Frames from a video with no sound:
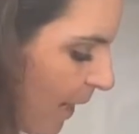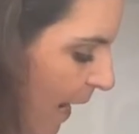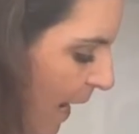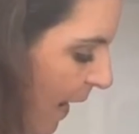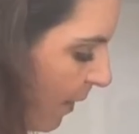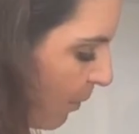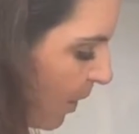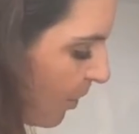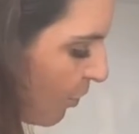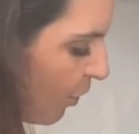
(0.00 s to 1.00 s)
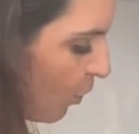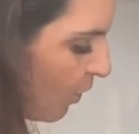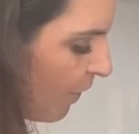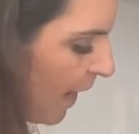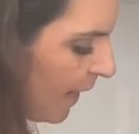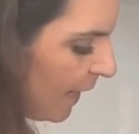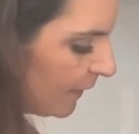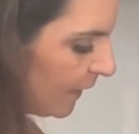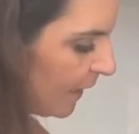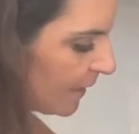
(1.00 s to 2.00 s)
going to add, I'm going to throw all of that in
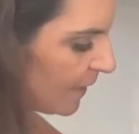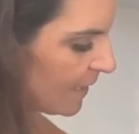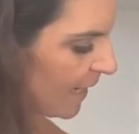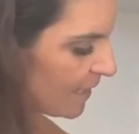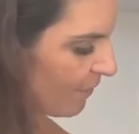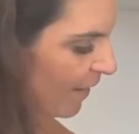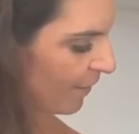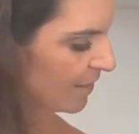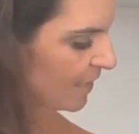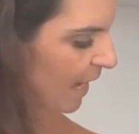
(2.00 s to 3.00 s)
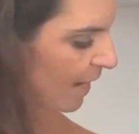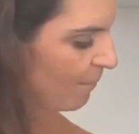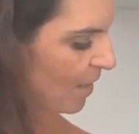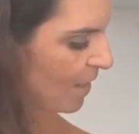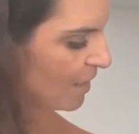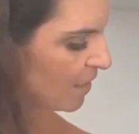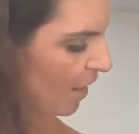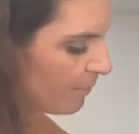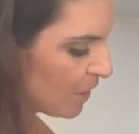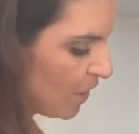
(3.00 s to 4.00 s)
actually because it takes around the same
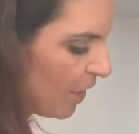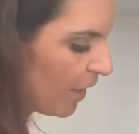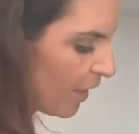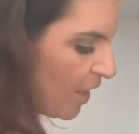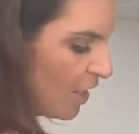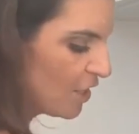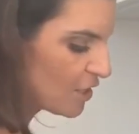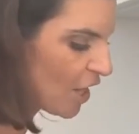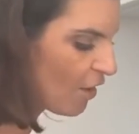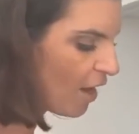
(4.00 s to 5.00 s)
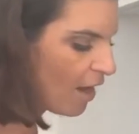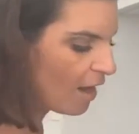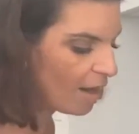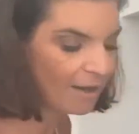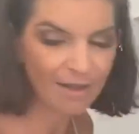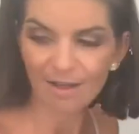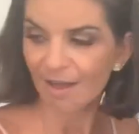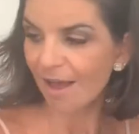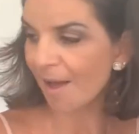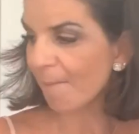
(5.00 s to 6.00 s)
time to cook. So our
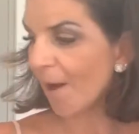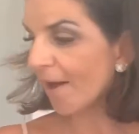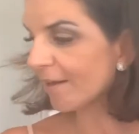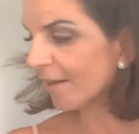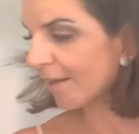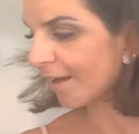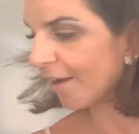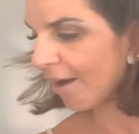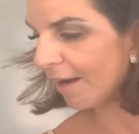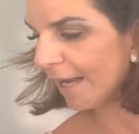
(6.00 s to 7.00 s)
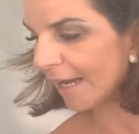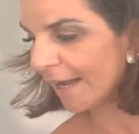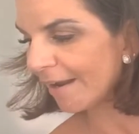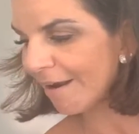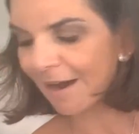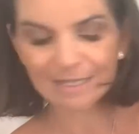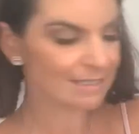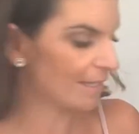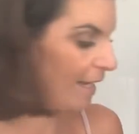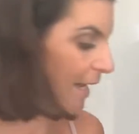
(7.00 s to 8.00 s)
um, onion and garlic have
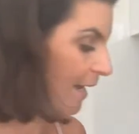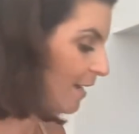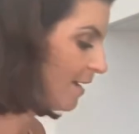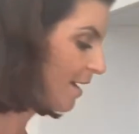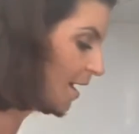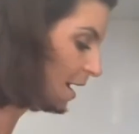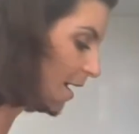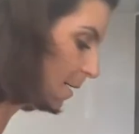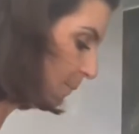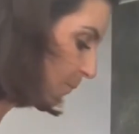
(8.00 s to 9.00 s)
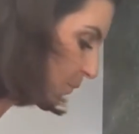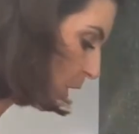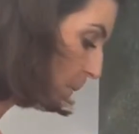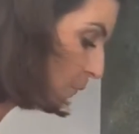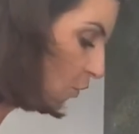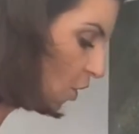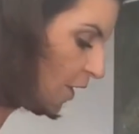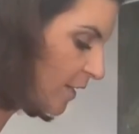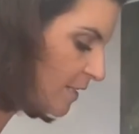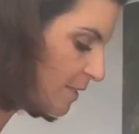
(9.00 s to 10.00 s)
nicely um,
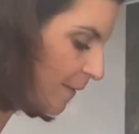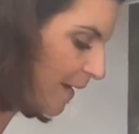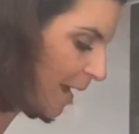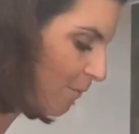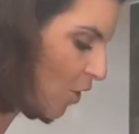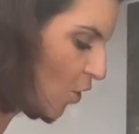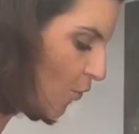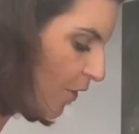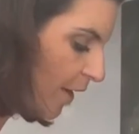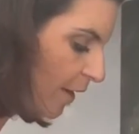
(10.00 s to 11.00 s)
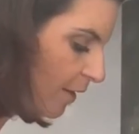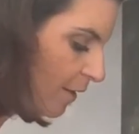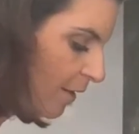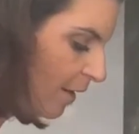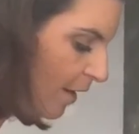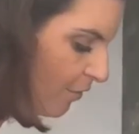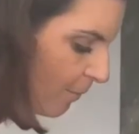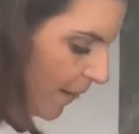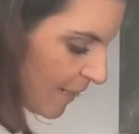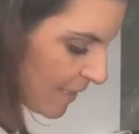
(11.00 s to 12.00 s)
bronze, became golden. I
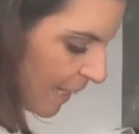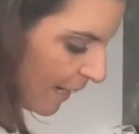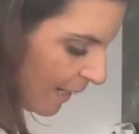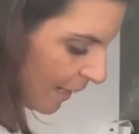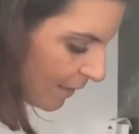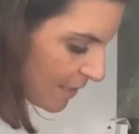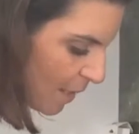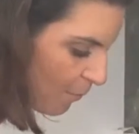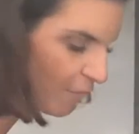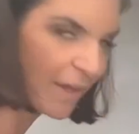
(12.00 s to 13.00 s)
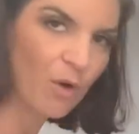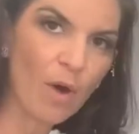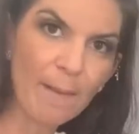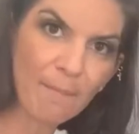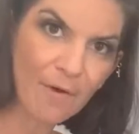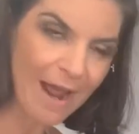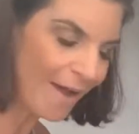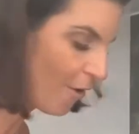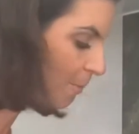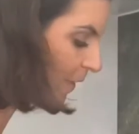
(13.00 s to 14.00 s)
even managed to get a, some of it quite
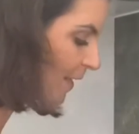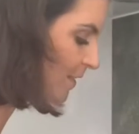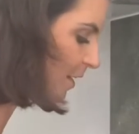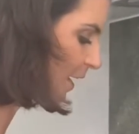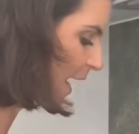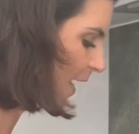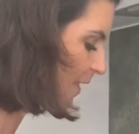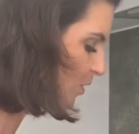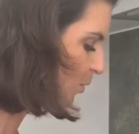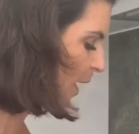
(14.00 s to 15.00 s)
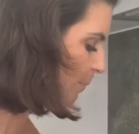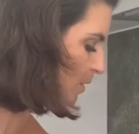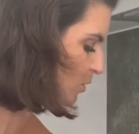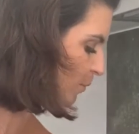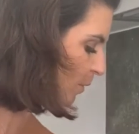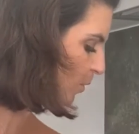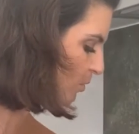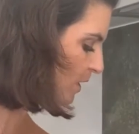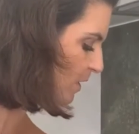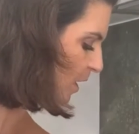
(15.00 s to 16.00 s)
brown, but that's okay. That's what happens when we're
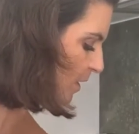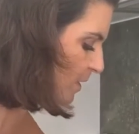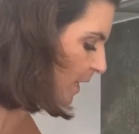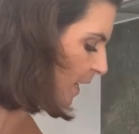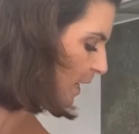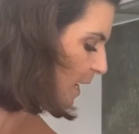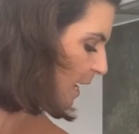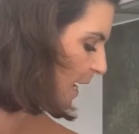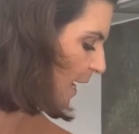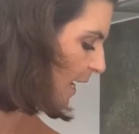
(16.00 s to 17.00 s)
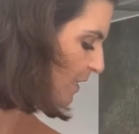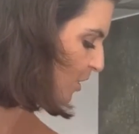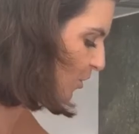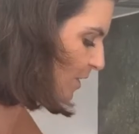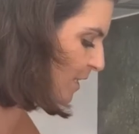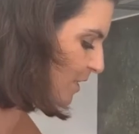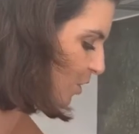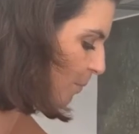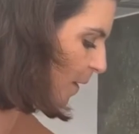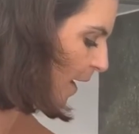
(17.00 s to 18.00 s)
multitasking, as long as it's
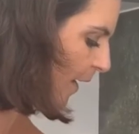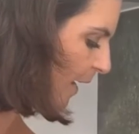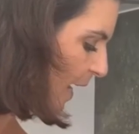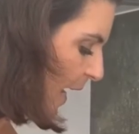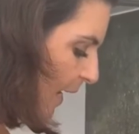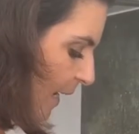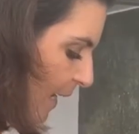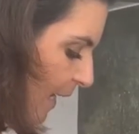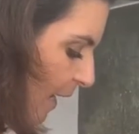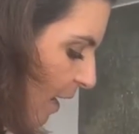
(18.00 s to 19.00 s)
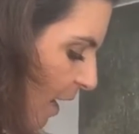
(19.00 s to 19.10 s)
not burned. And here